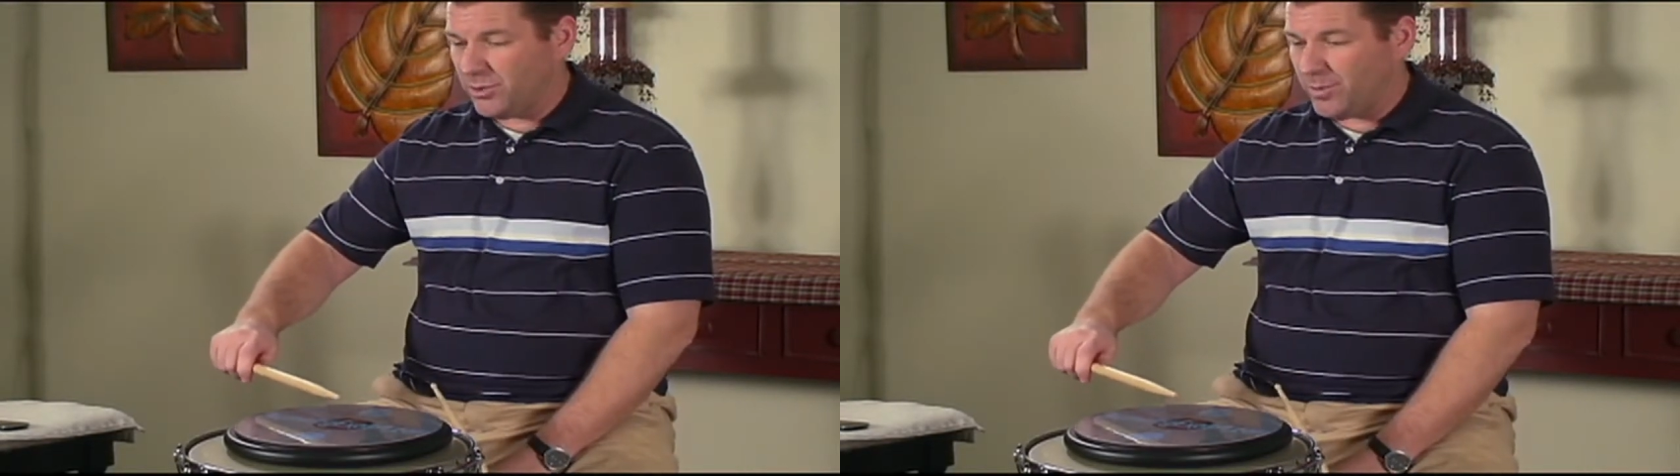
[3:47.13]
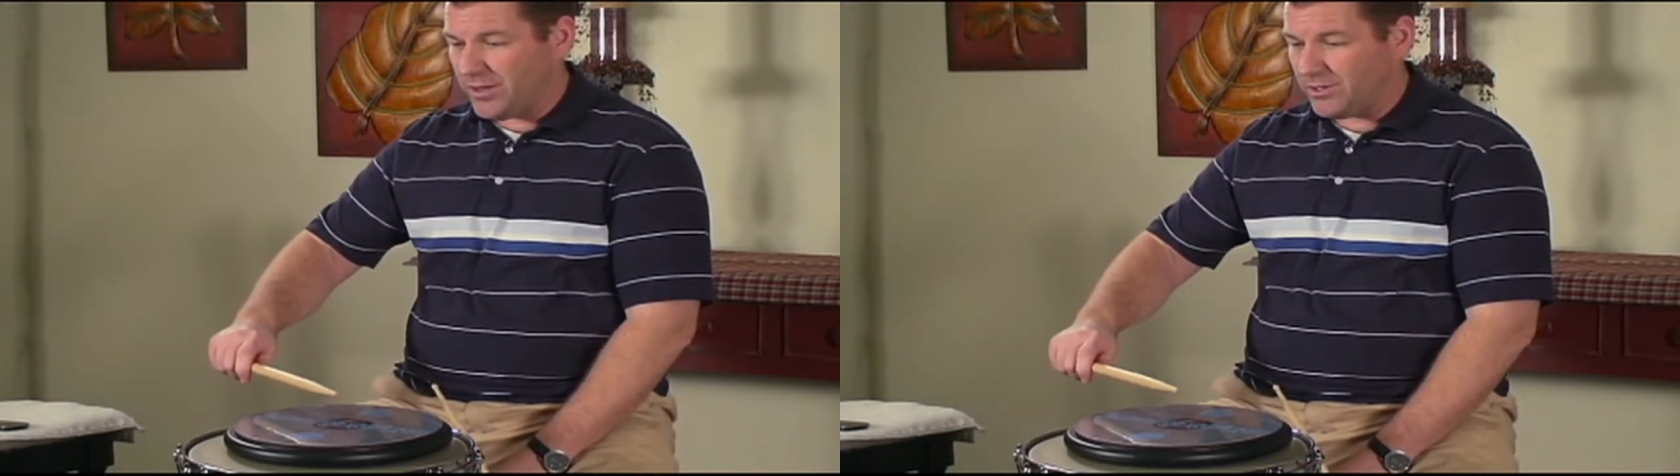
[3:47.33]
you
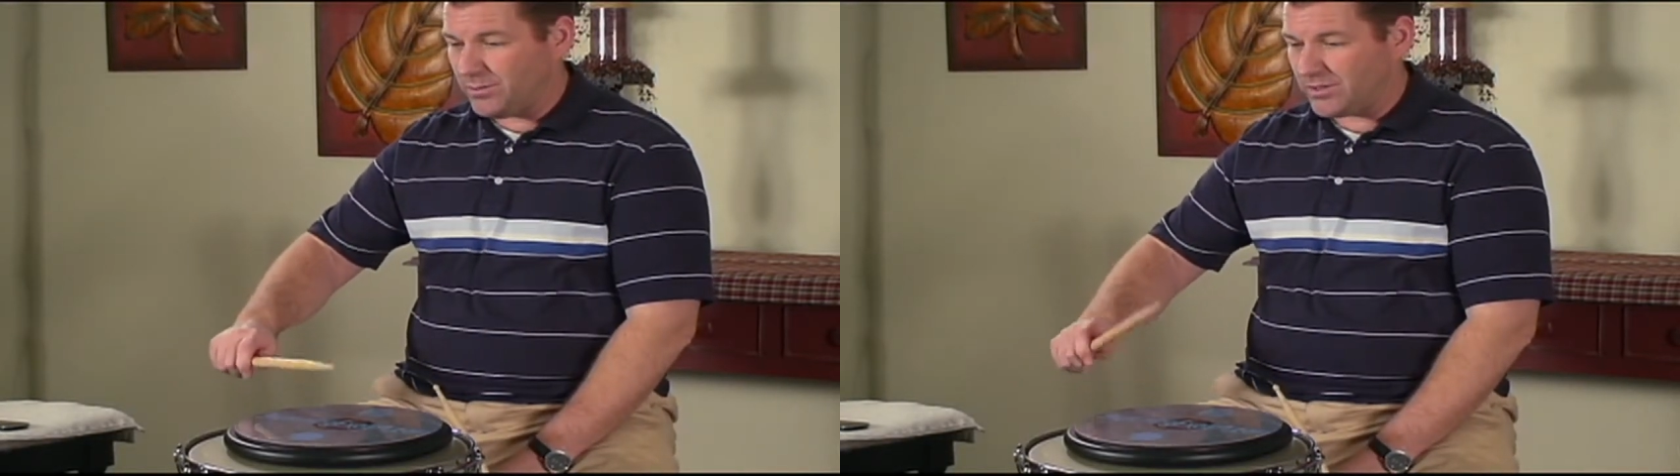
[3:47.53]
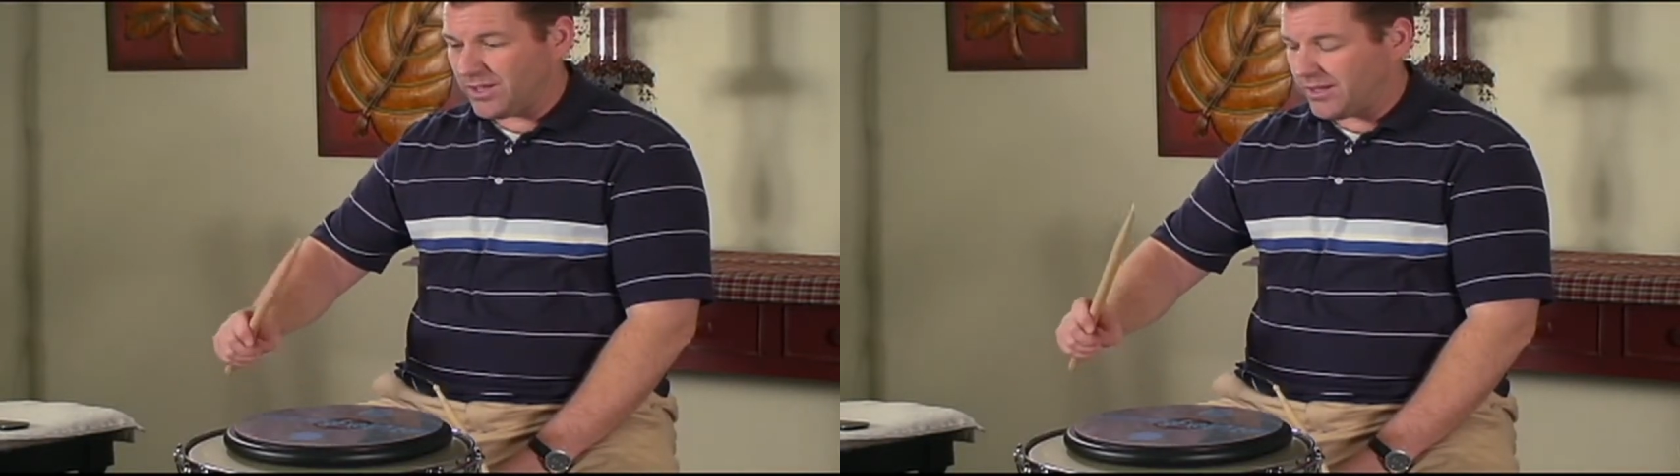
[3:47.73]
bend your
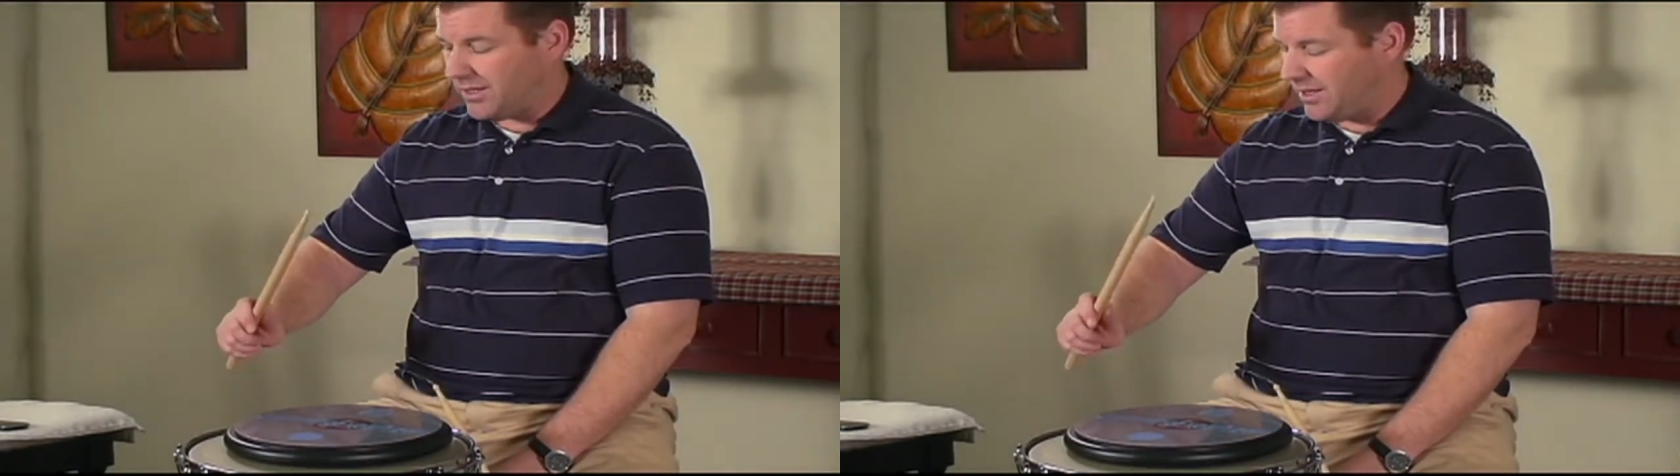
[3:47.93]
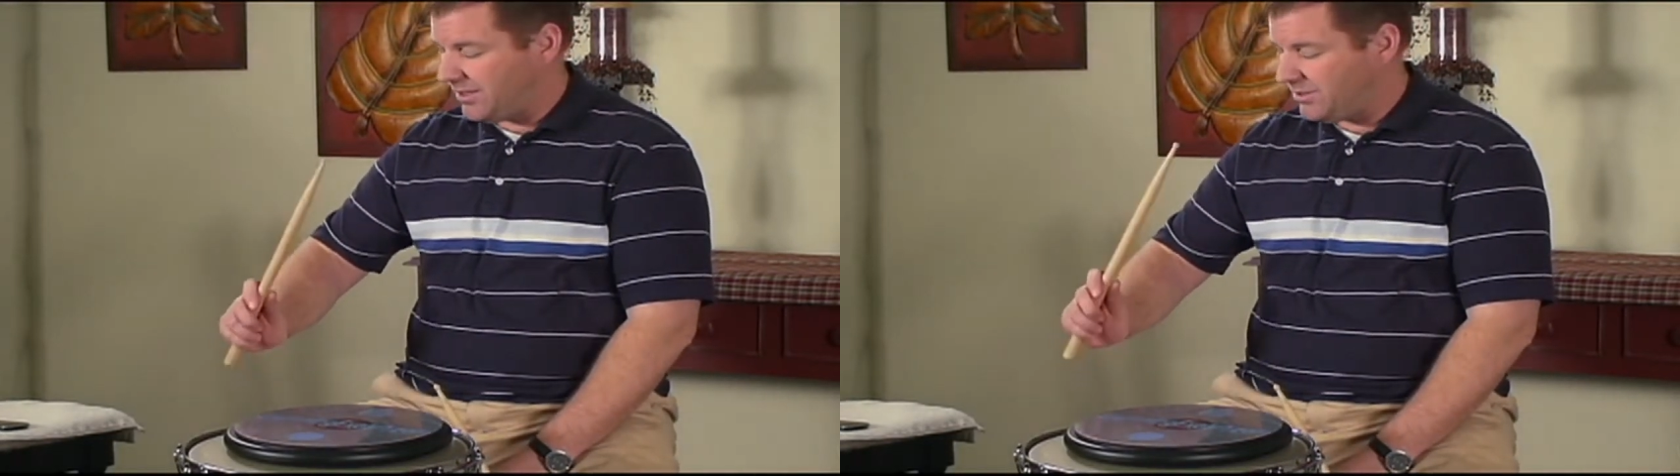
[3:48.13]
wrist like a
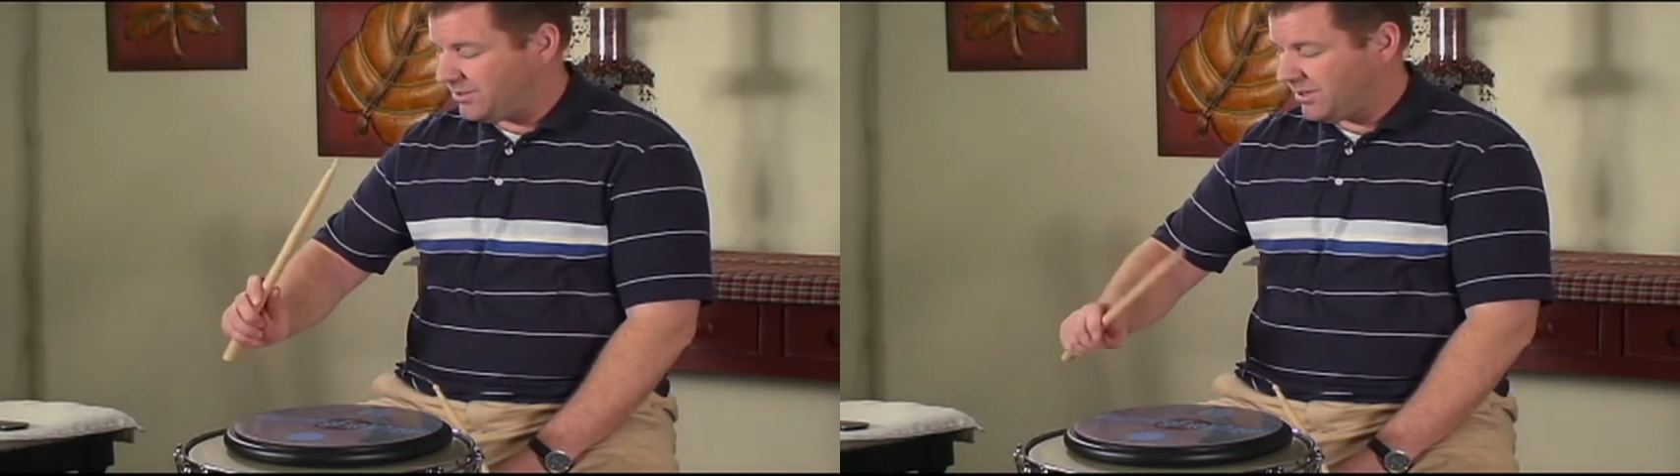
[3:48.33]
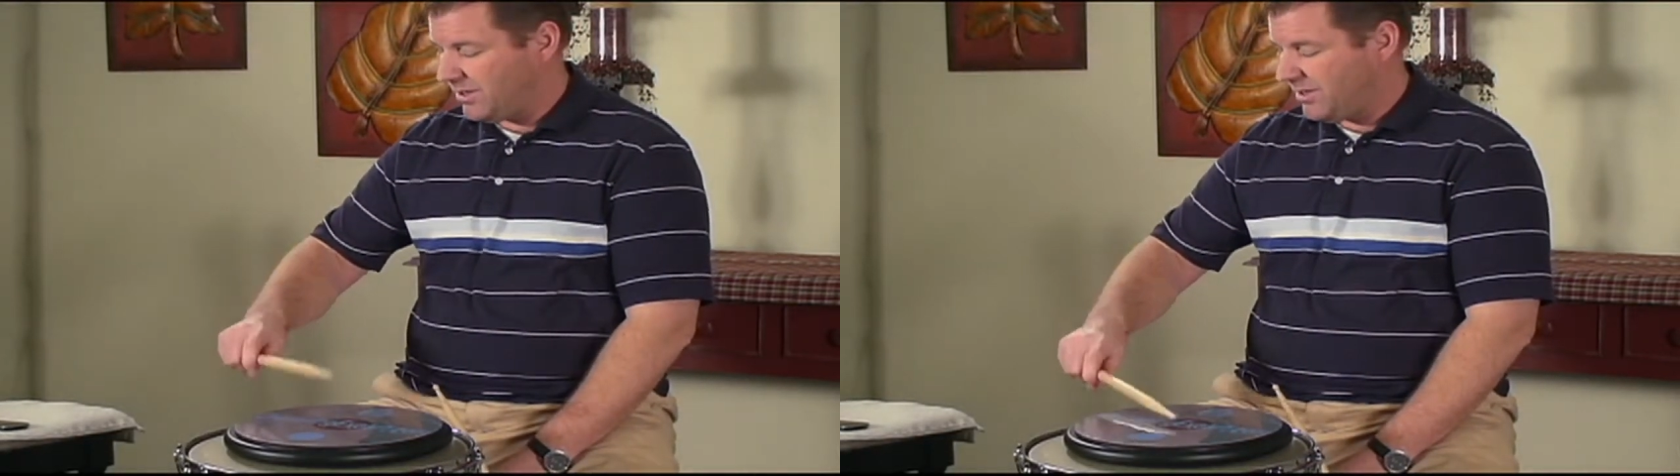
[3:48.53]
hinge,